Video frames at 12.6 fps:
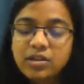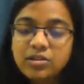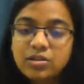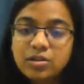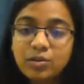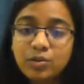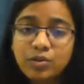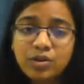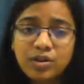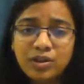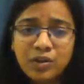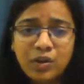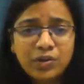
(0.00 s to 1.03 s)
So
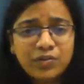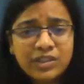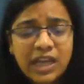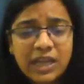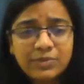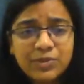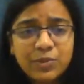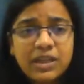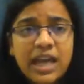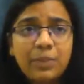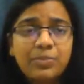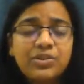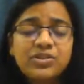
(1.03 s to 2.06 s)
a lot of times what
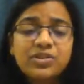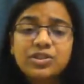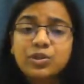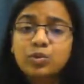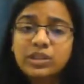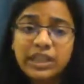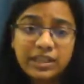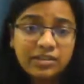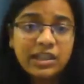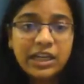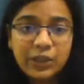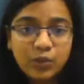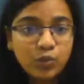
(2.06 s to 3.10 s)
happens is you think
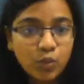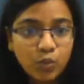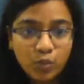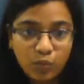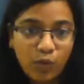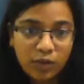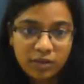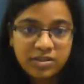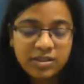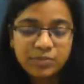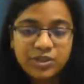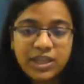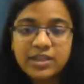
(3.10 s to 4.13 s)
that you know all the
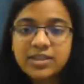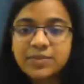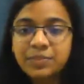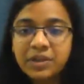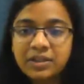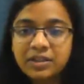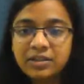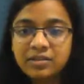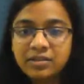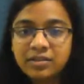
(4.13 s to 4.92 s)
subjects, but